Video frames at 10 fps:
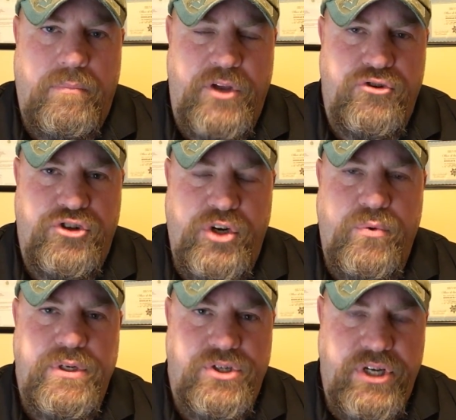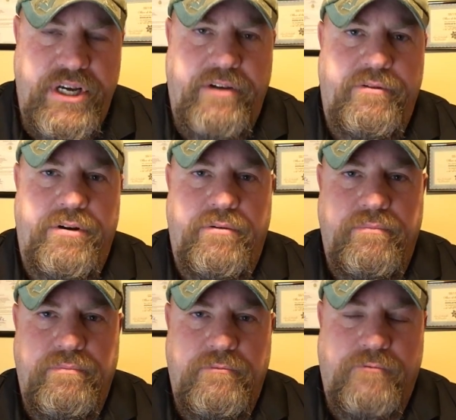that she received
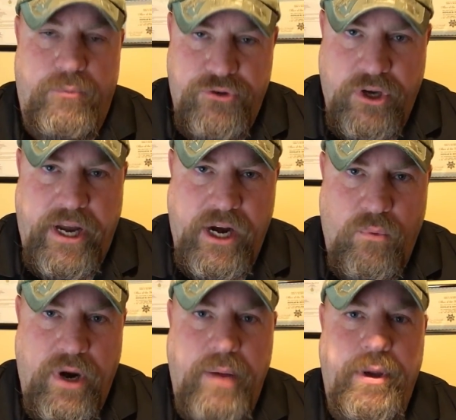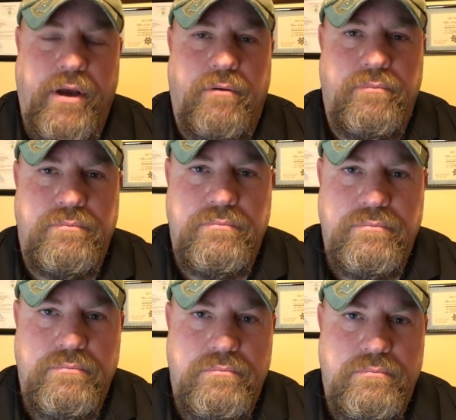from Saudi Arabia,
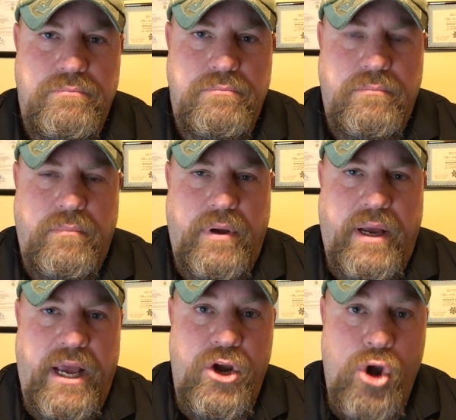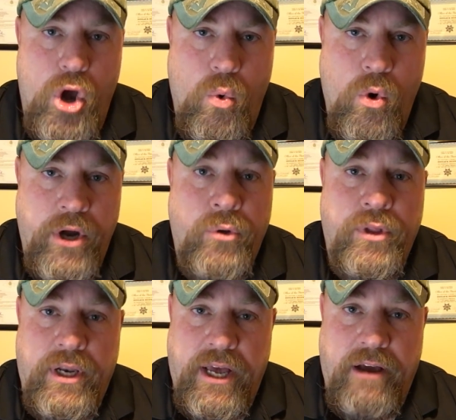and no one on
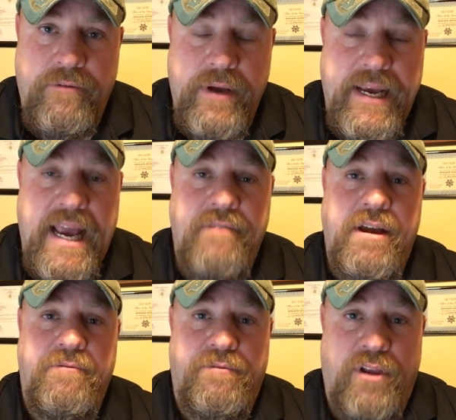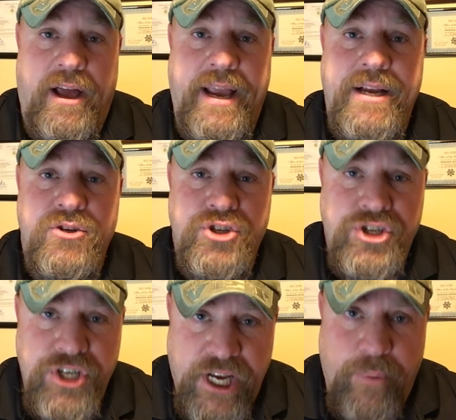the left gave a flying
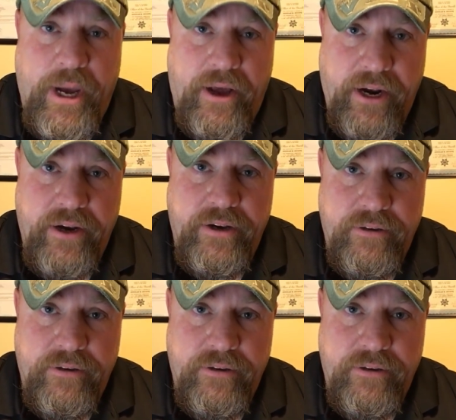shit about it.